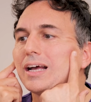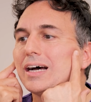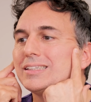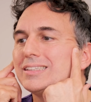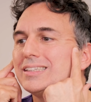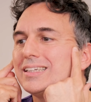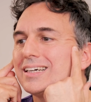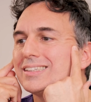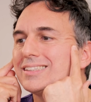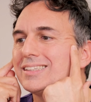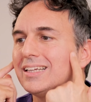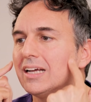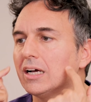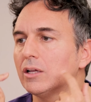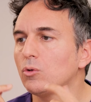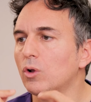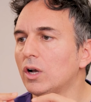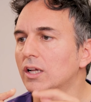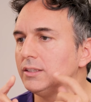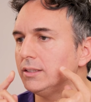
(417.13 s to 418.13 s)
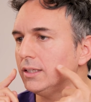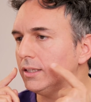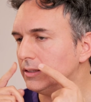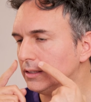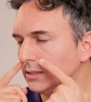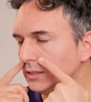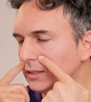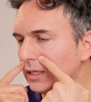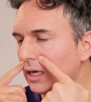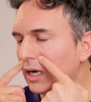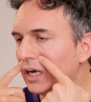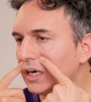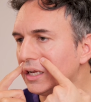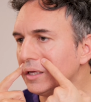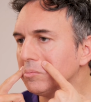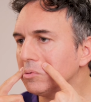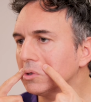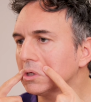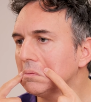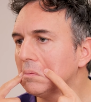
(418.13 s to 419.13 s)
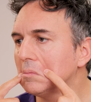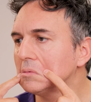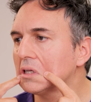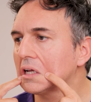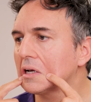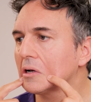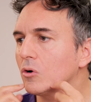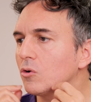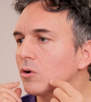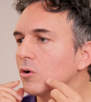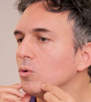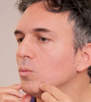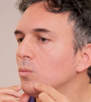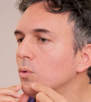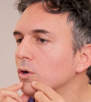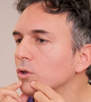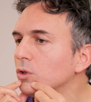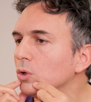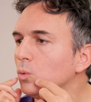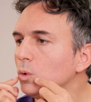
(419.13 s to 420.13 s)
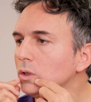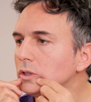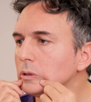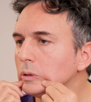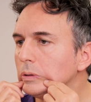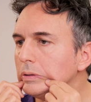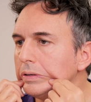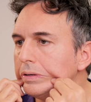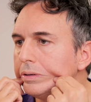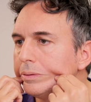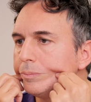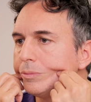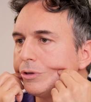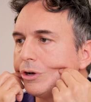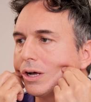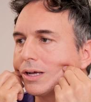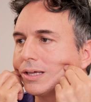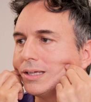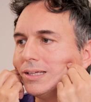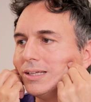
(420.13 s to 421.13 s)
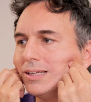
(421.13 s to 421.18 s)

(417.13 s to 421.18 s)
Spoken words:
Almost reaching the temples. Without reaching, because we're going to go over the bone a little bit.